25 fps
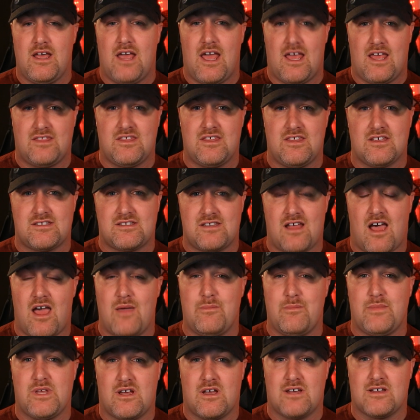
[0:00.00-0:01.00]
at this time
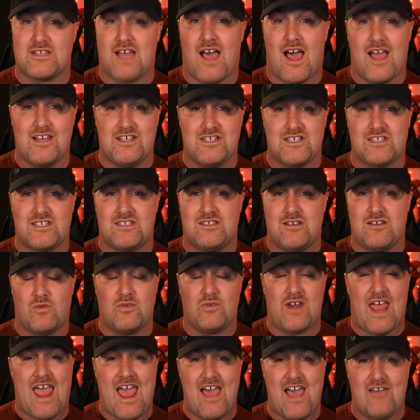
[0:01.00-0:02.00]
because I just
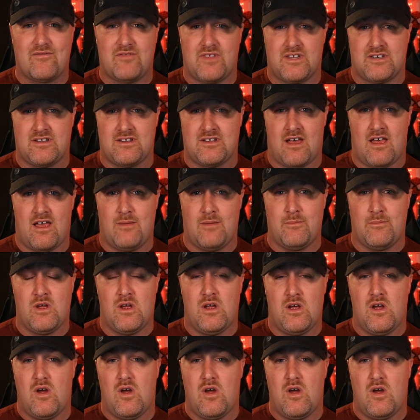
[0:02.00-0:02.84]
don't have the time,